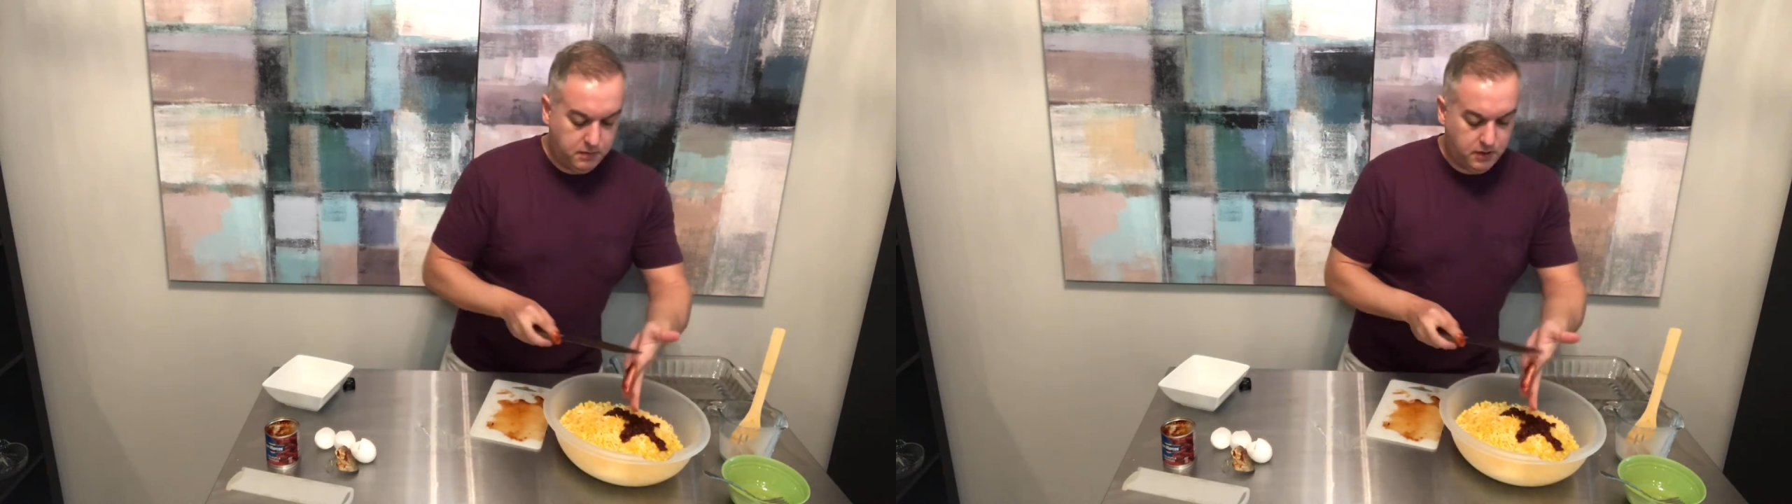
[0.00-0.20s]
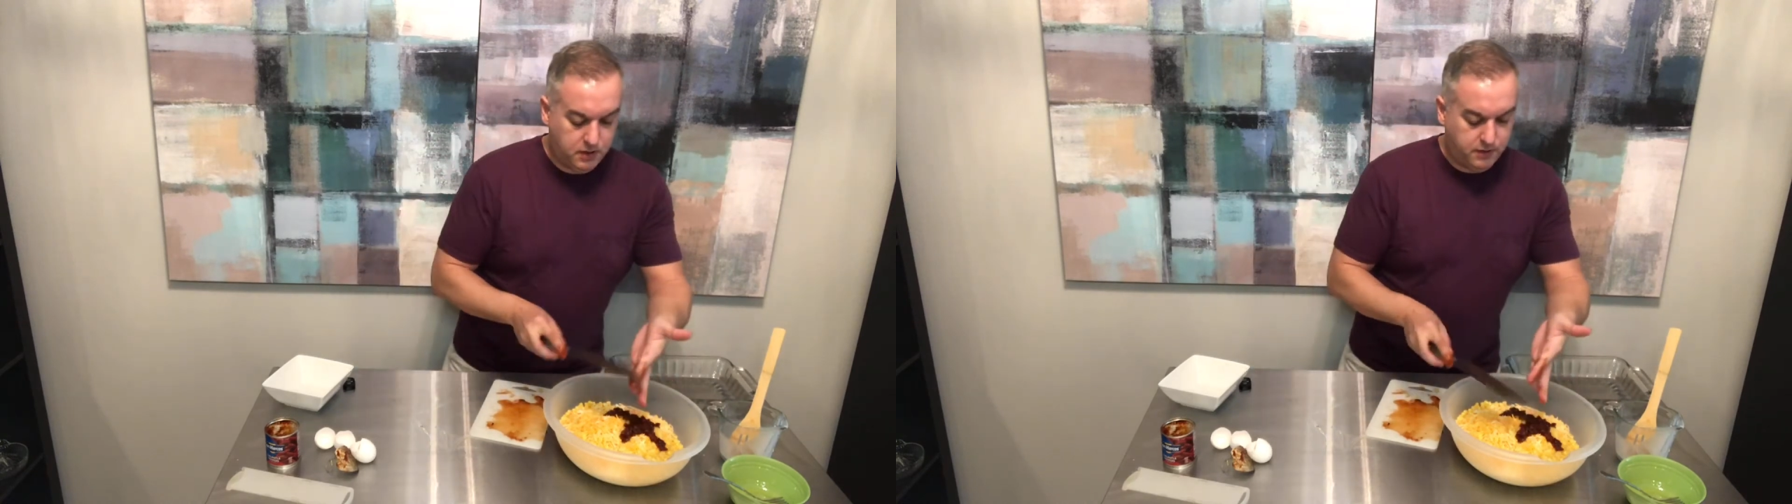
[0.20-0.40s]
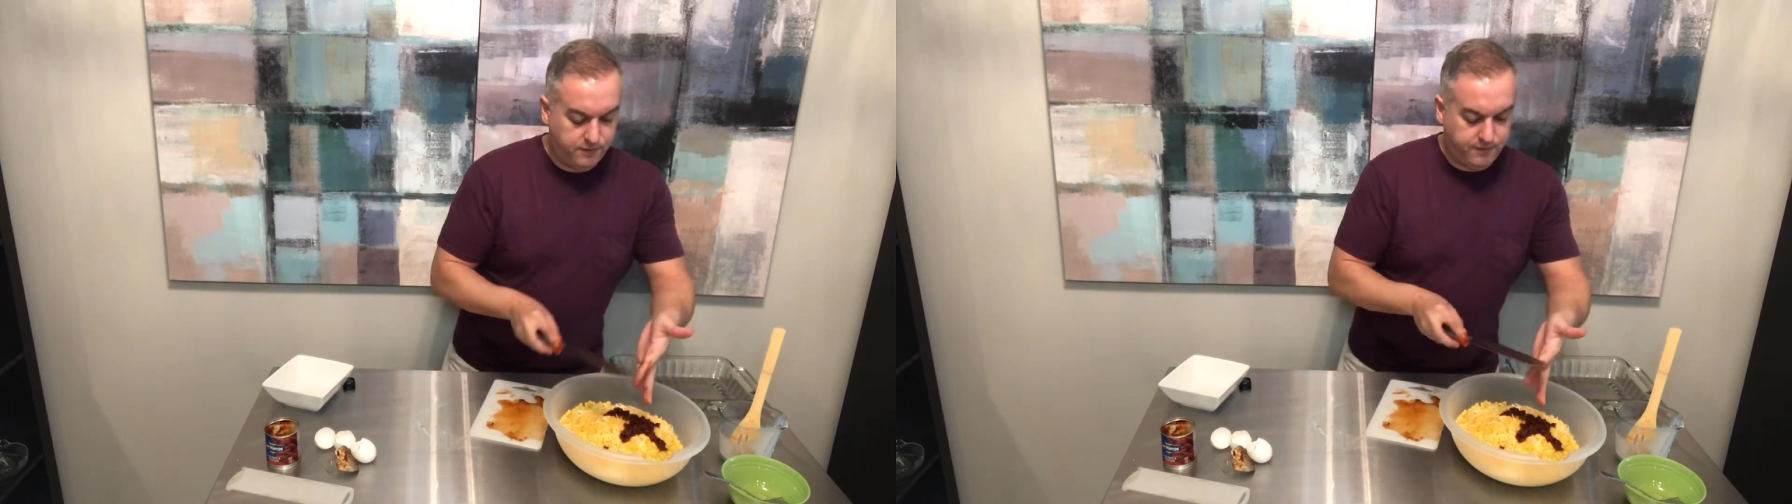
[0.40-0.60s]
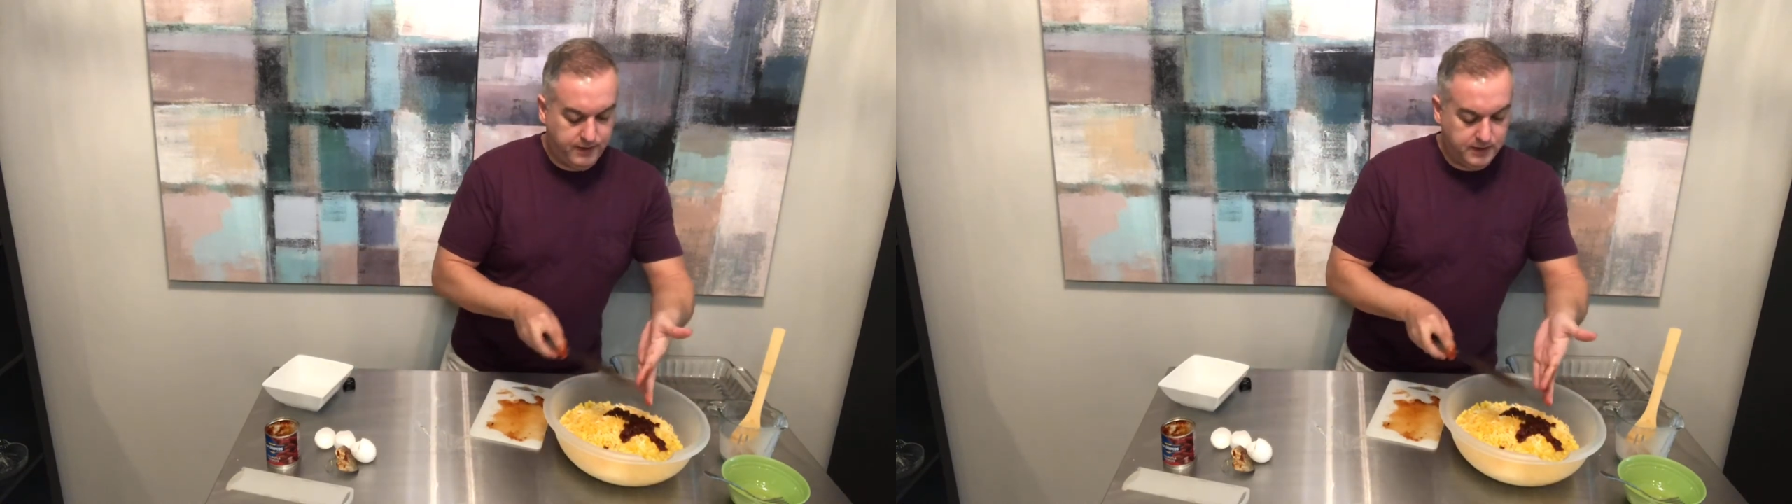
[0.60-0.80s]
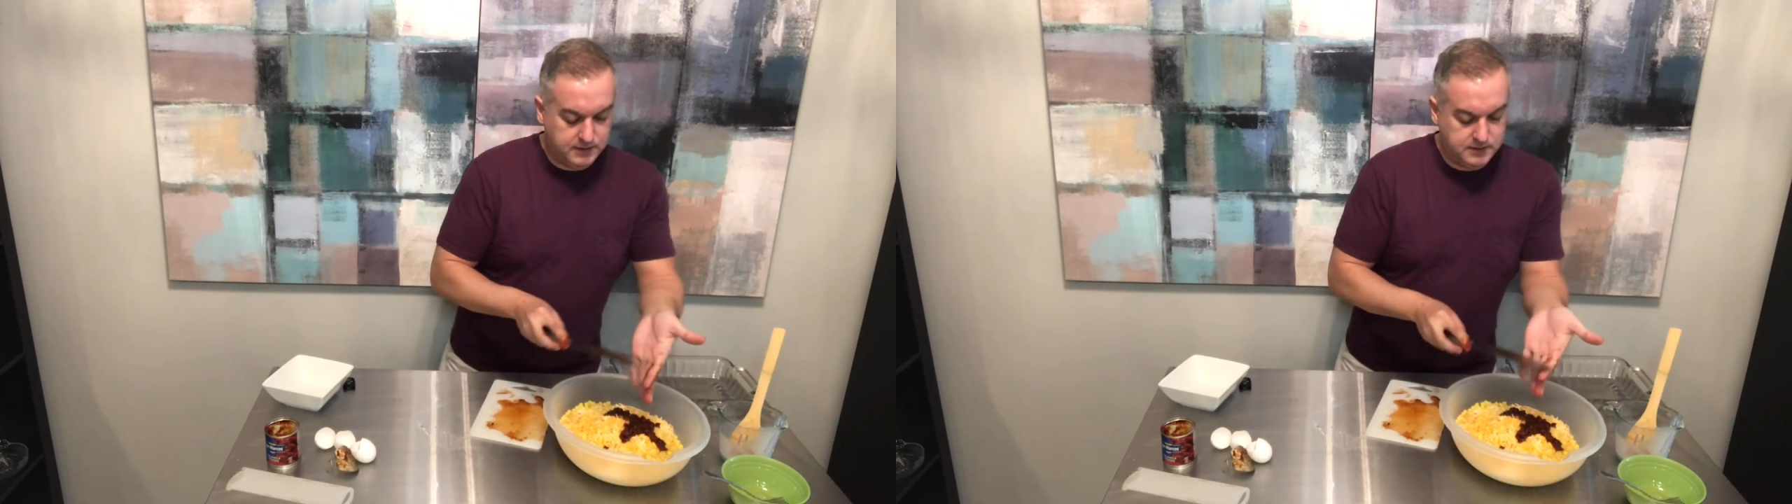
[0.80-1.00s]

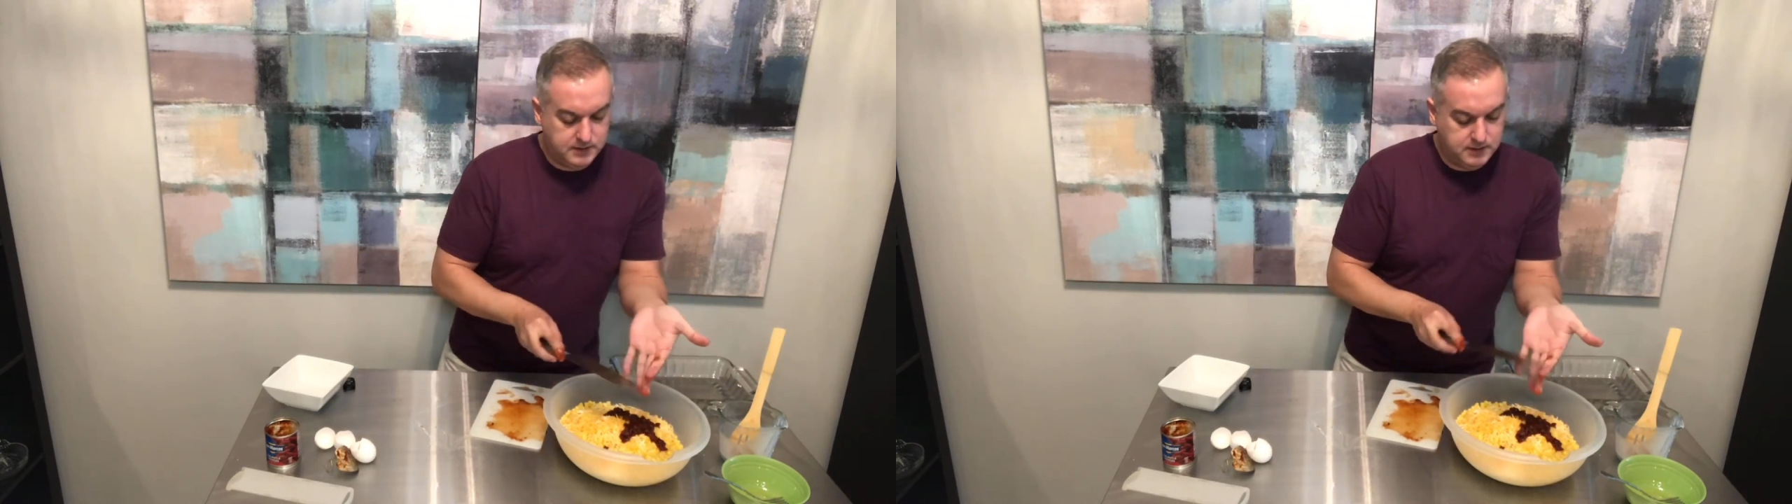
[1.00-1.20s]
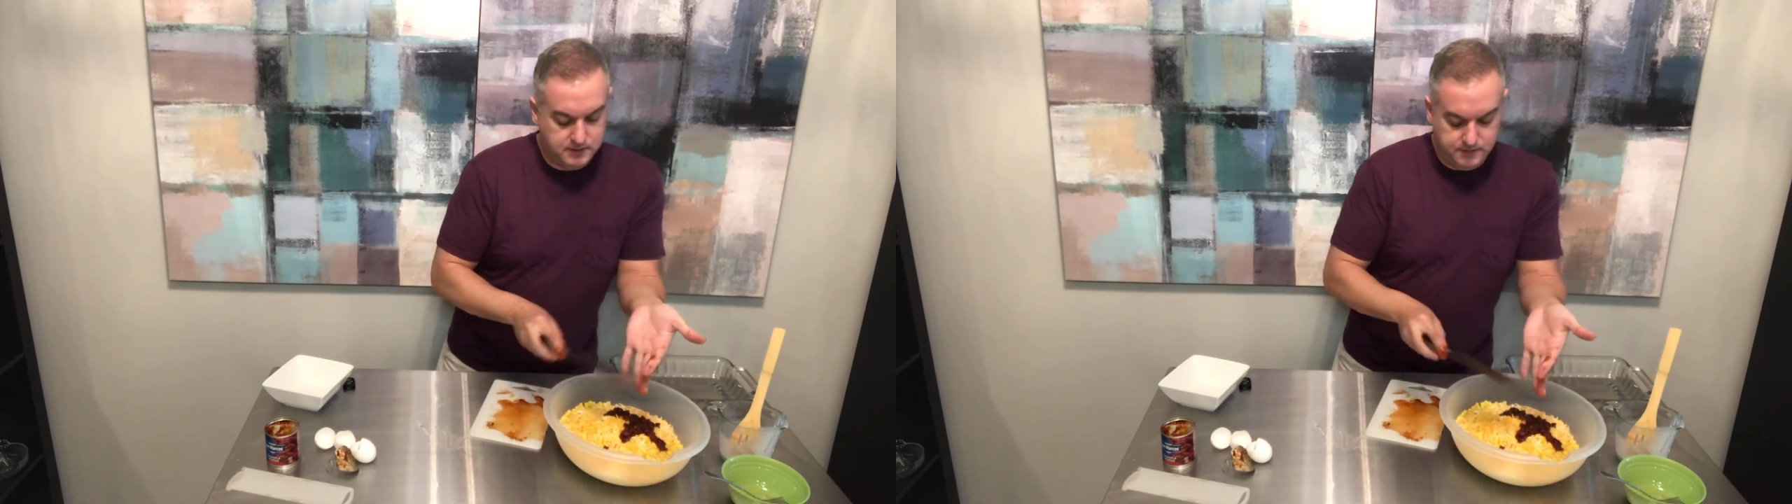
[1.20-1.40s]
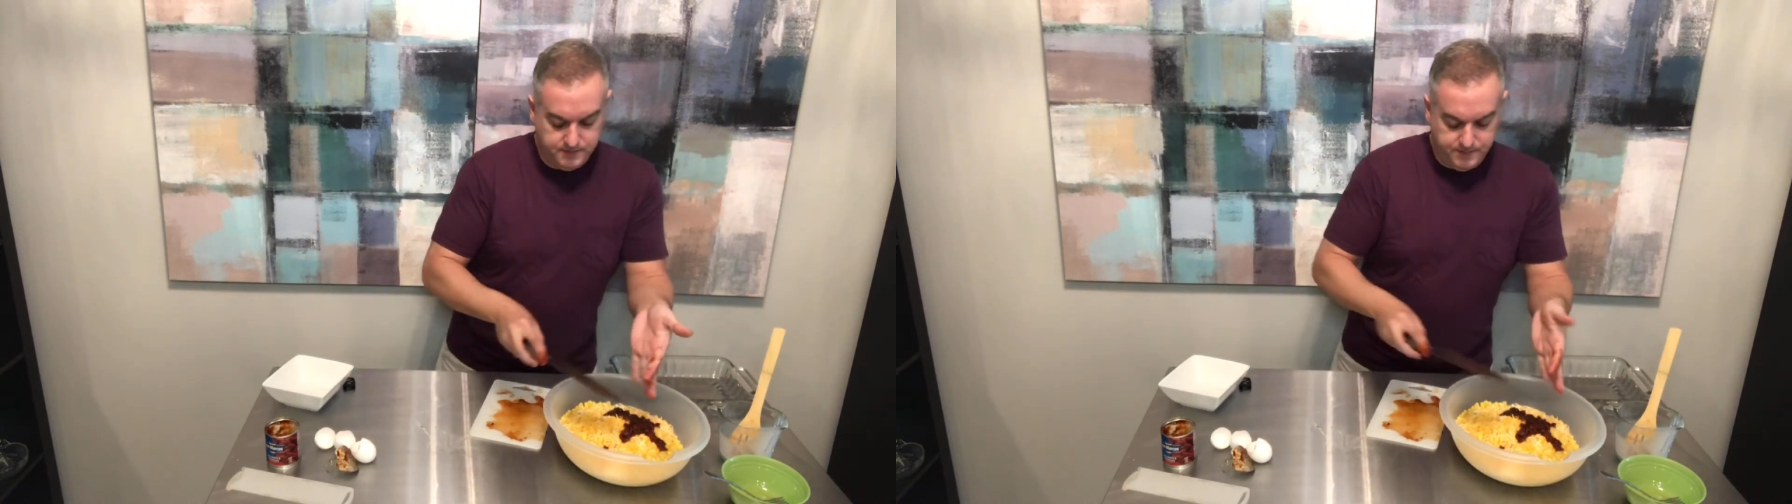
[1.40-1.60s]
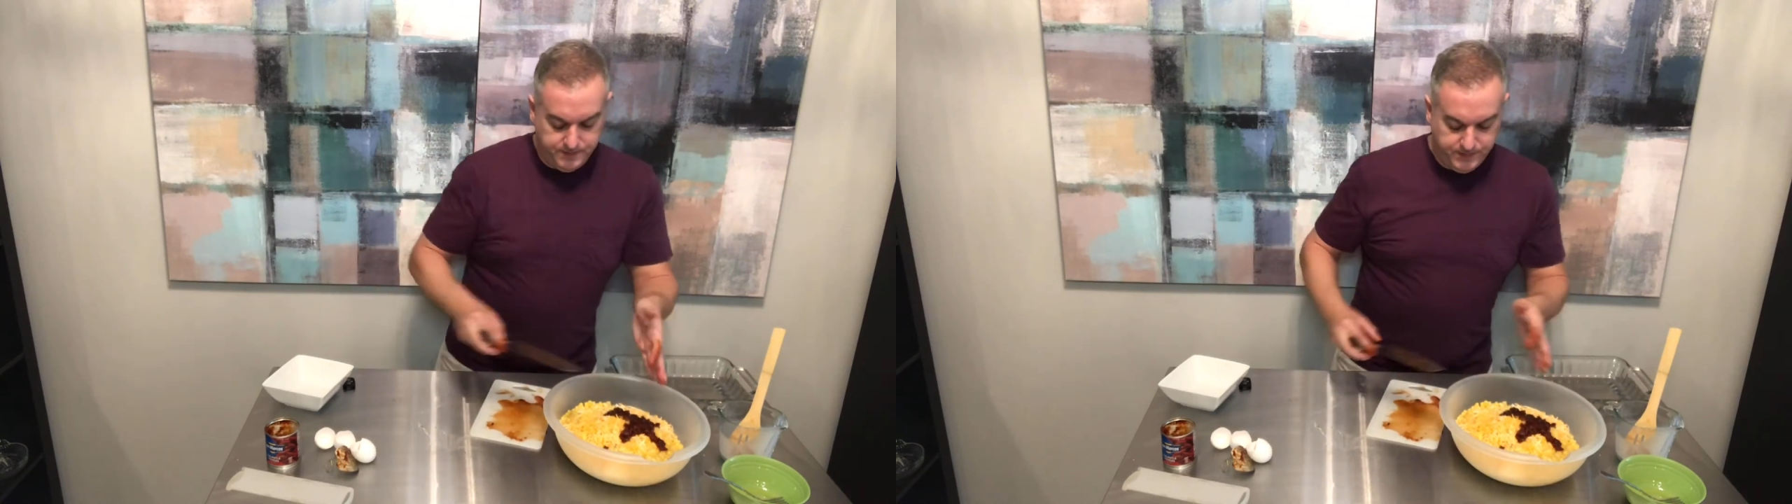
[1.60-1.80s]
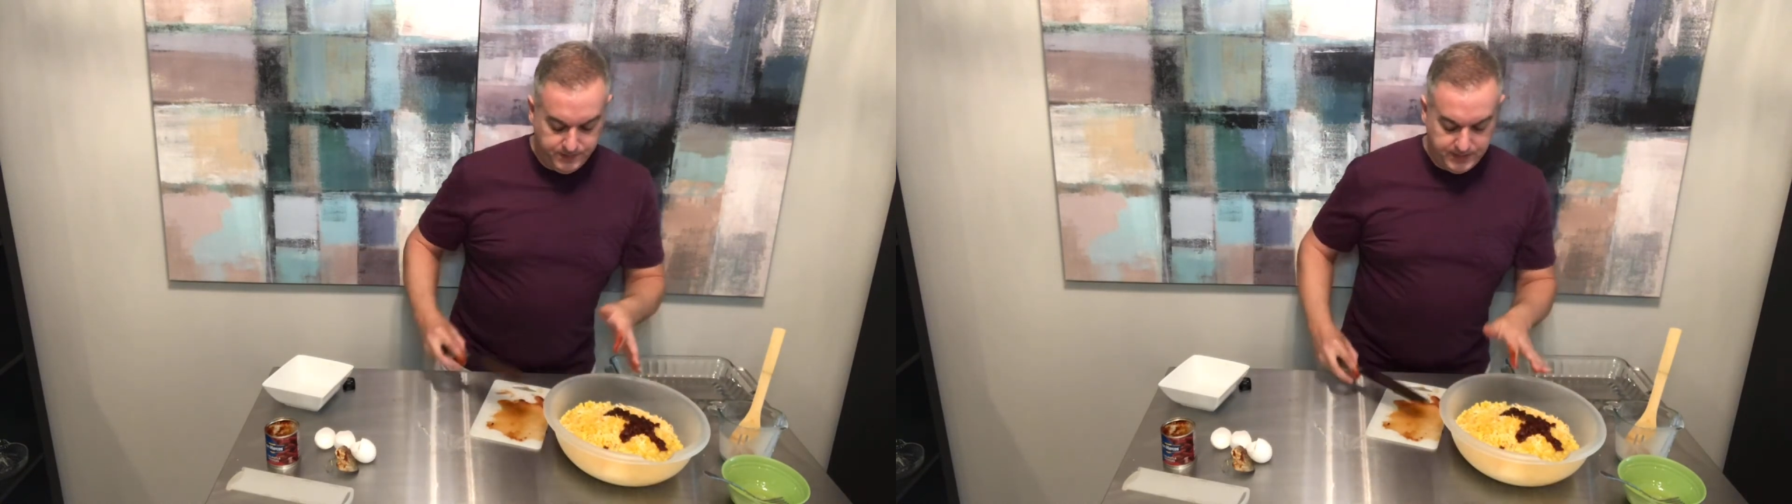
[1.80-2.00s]
Perfect.
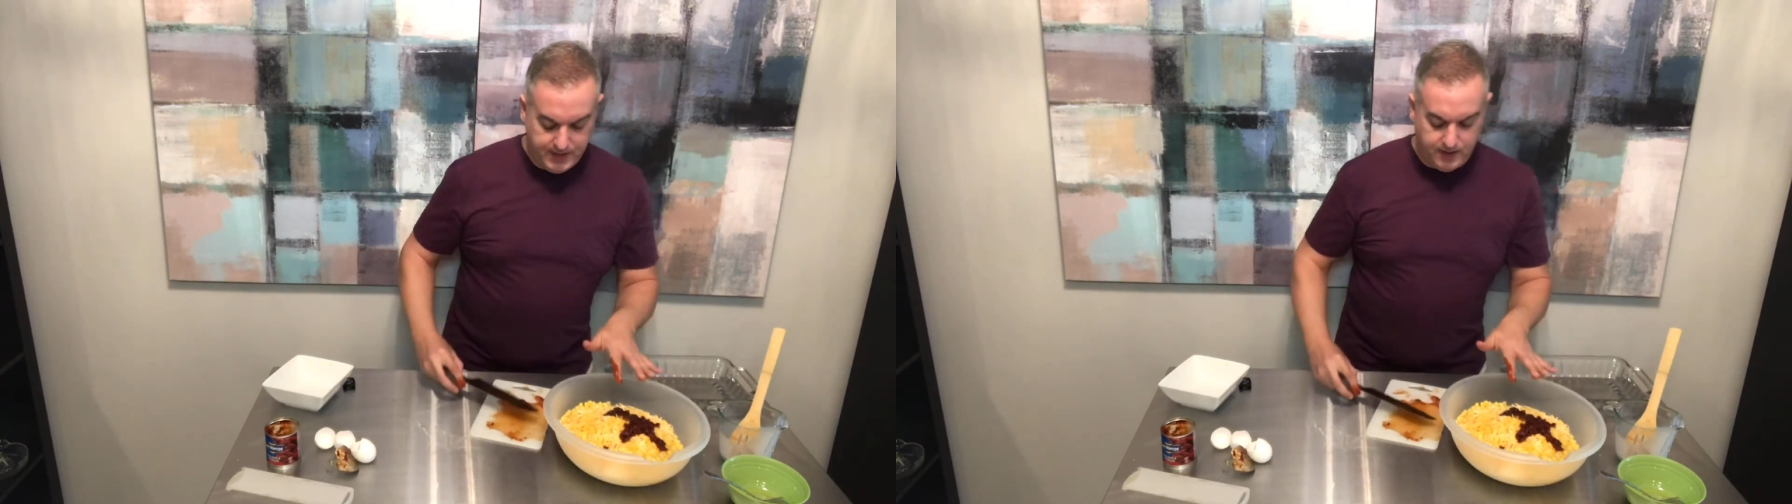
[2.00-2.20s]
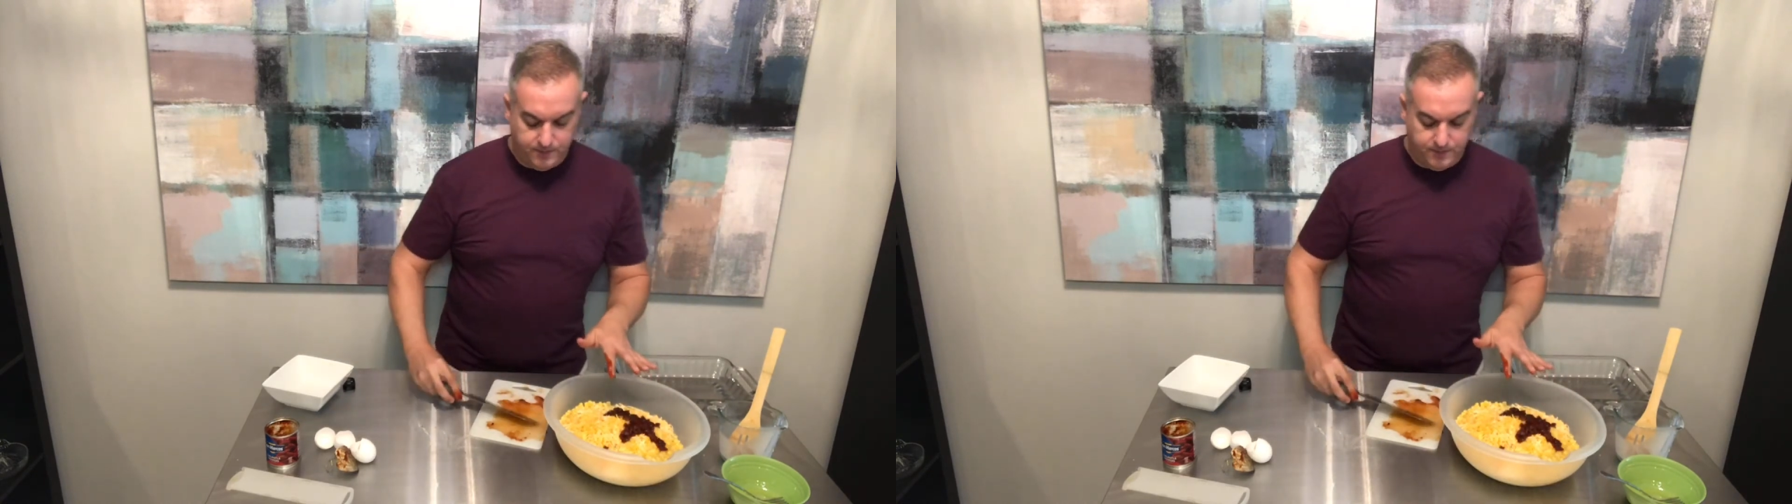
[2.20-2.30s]
Now,